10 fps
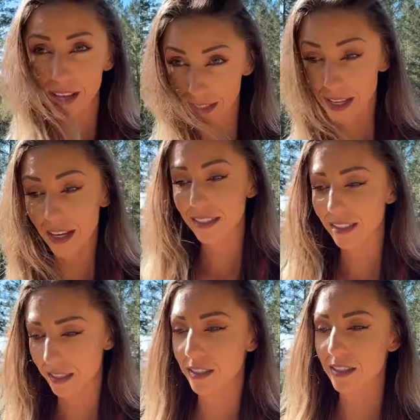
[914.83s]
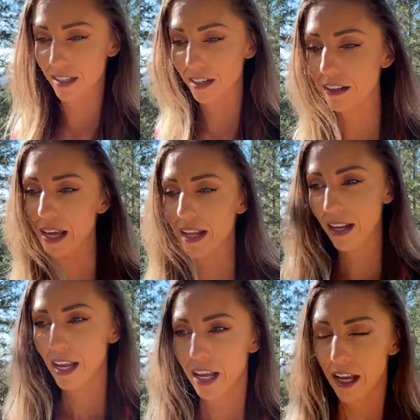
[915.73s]
Yes, it's the year that
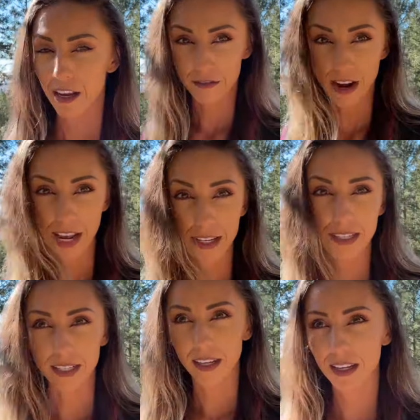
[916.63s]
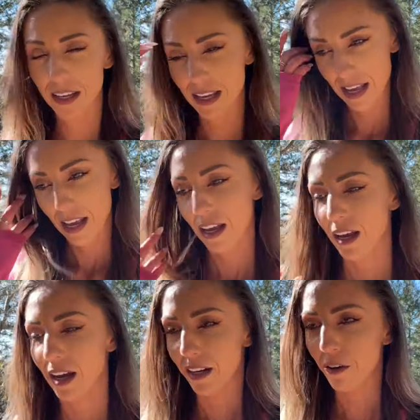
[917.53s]
it rained, and
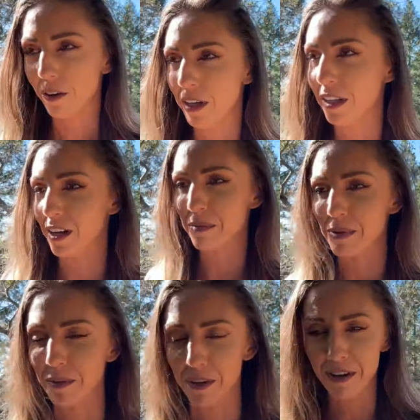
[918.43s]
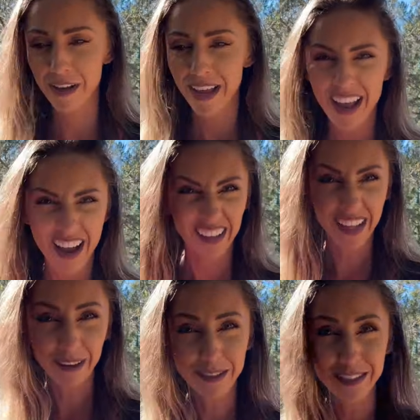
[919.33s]
I know a lot of people on the
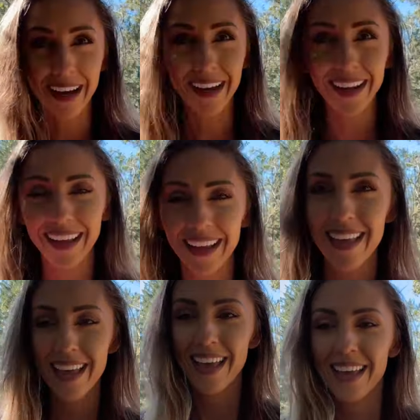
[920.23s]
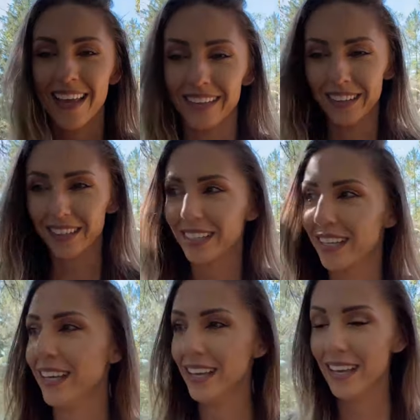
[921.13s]
outside, it looked
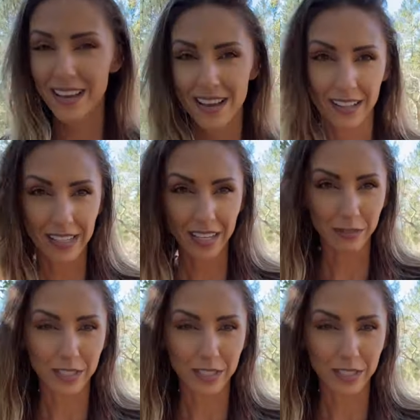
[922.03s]
like it was